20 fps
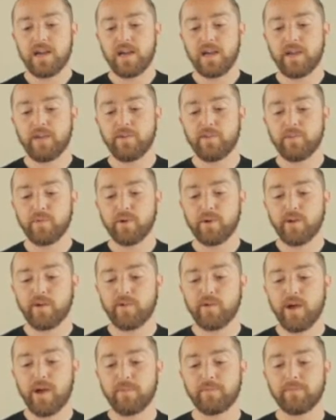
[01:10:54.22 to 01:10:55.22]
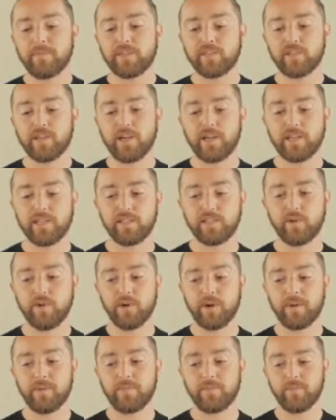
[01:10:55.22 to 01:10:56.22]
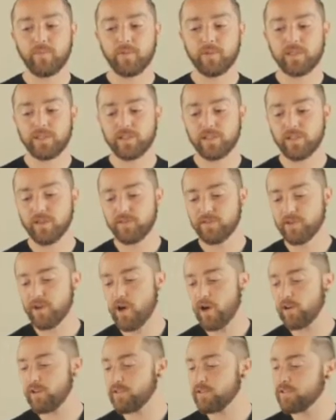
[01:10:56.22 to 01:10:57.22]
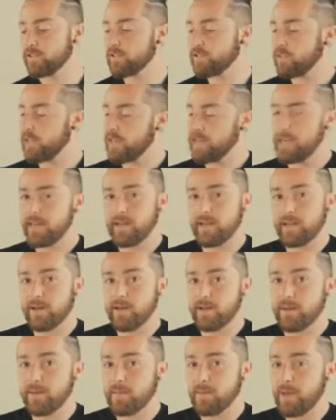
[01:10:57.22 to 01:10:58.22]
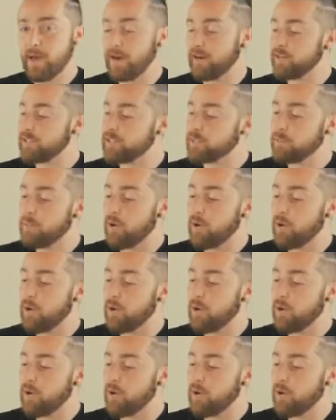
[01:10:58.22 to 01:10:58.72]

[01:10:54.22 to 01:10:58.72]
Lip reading: and we're going to grab this Chinese coin with the silver dollars in balance